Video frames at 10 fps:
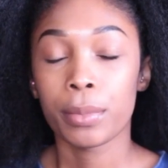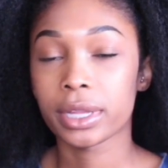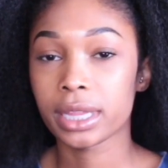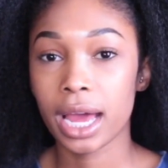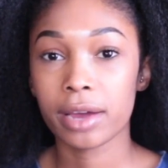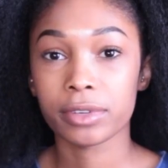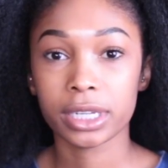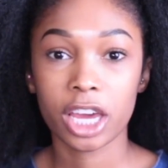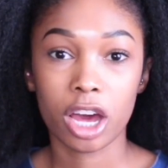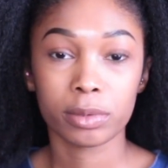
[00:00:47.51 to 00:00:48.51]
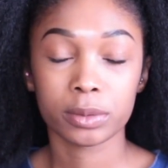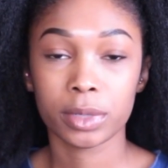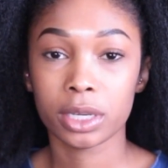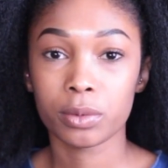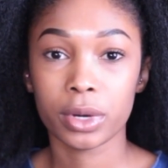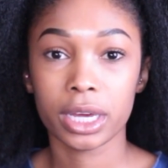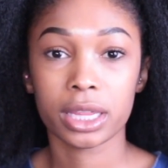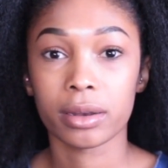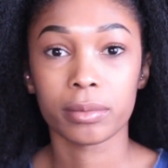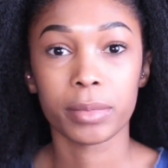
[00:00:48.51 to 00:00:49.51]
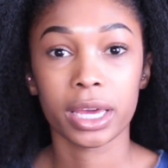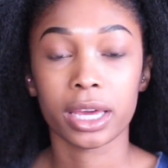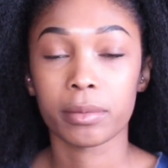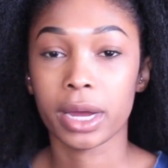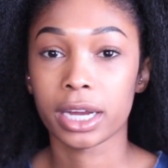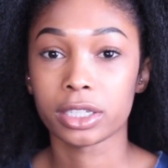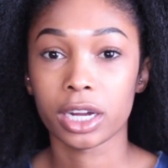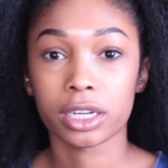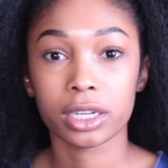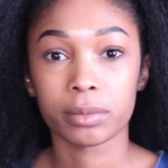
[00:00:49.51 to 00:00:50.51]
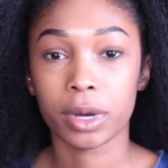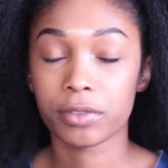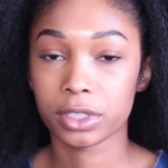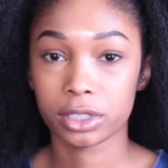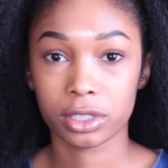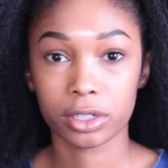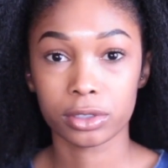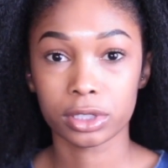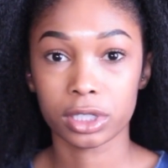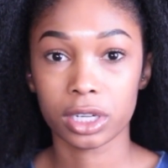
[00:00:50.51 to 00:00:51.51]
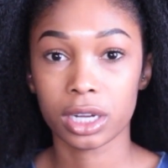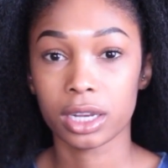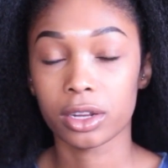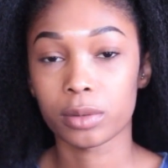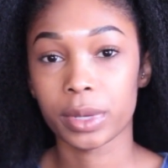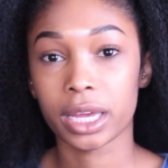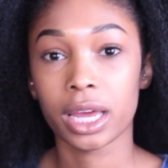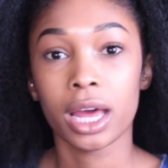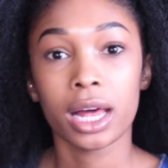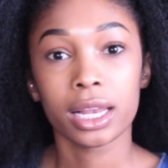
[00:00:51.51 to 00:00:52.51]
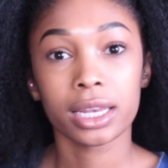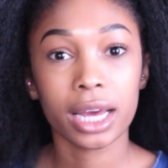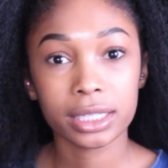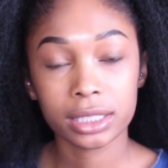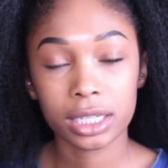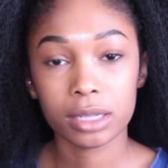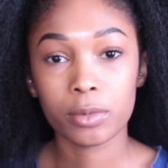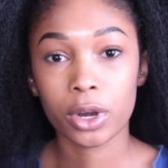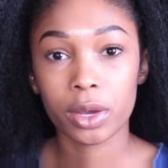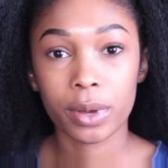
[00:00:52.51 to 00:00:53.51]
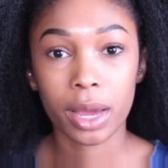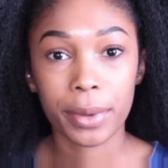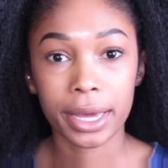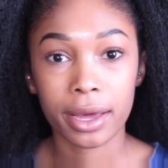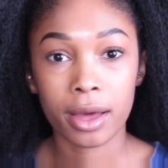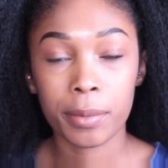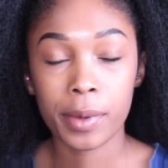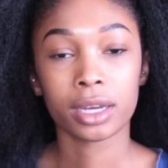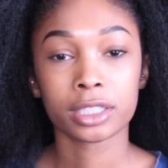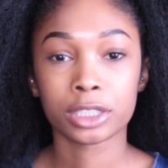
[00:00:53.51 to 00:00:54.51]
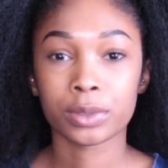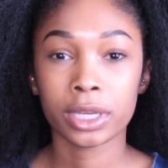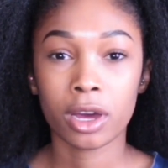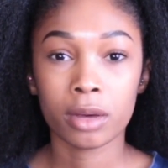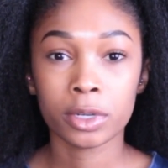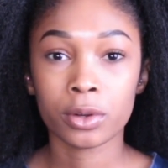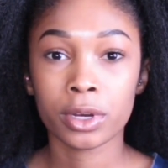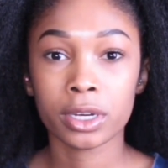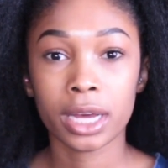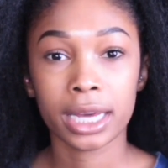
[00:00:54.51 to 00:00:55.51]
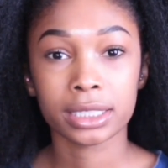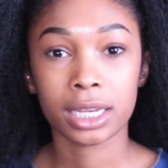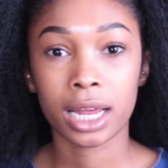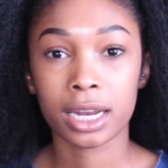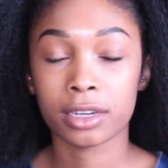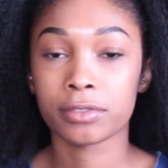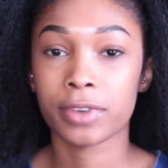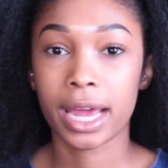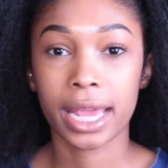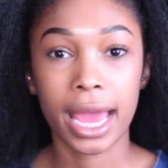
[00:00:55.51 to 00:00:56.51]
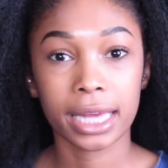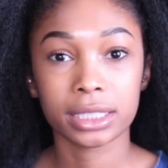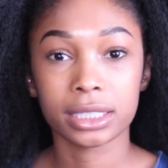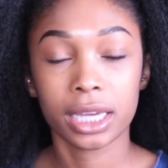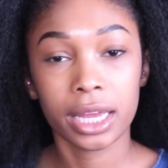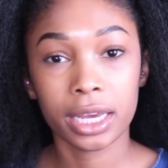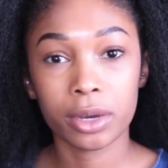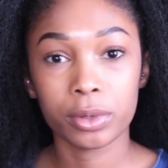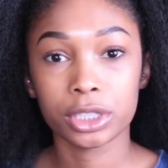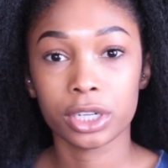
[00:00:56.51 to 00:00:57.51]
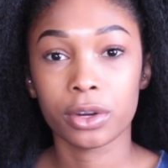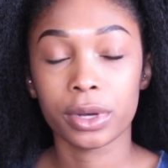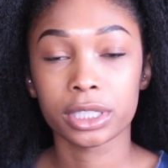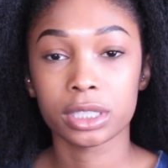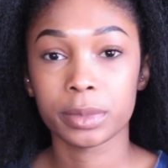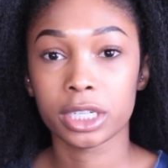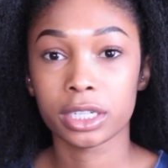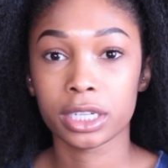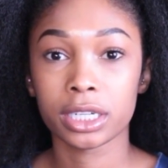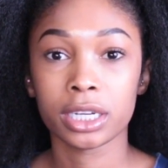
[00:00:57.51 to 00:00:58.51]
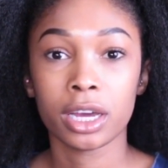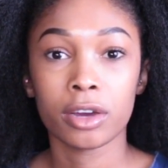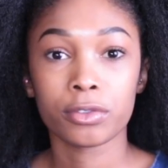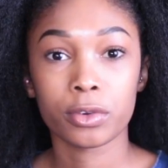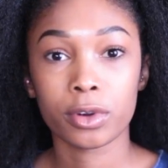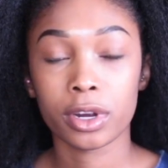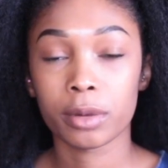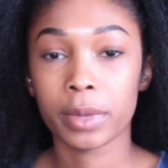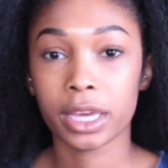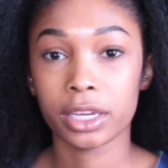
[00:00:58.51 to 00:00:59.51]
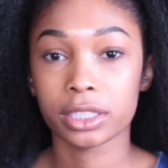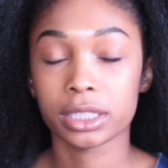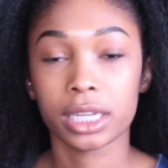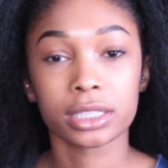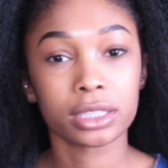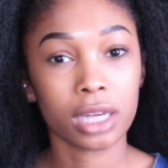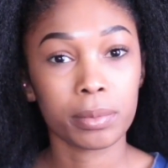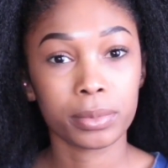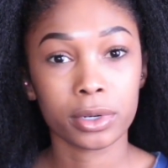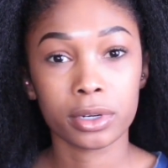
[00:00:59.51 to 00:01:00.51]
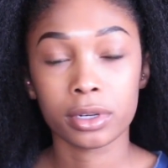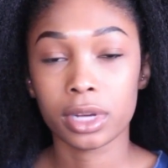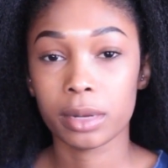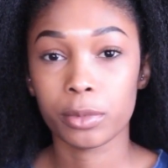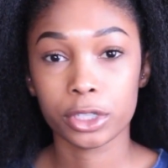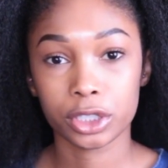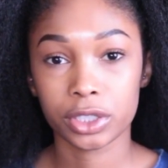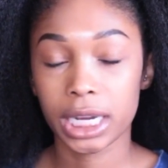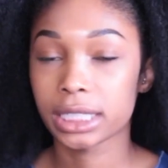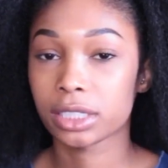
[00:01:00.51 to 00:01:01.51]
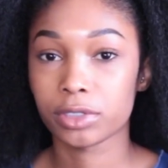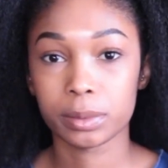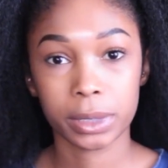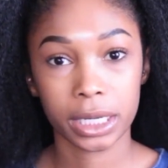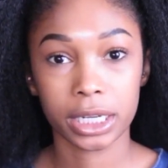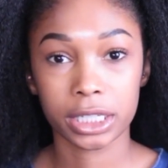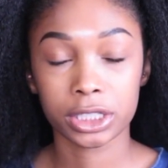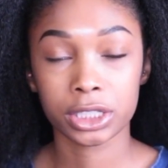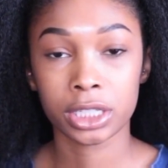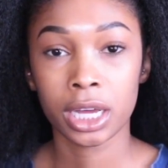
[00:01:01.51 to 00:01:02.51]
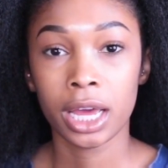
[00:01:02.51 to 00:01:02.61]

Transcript: But that really helps me with making my dark and puffy circles look a little bit less in the morning when I wake up. Sweet almond oil has a lot of fatty acids in it, which are going to be good for making your skin supple and moisturized and replenished.